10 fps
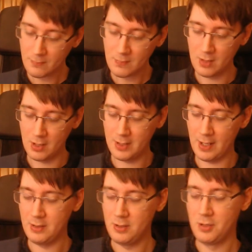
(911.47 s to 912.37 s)
Okay,
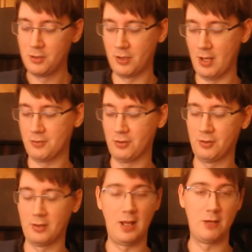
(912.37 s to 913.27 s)
so that just
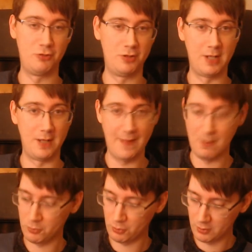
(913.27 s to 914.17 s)
allows you to get that model
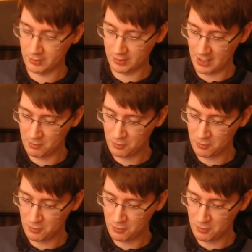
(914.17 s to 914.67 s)
on the table.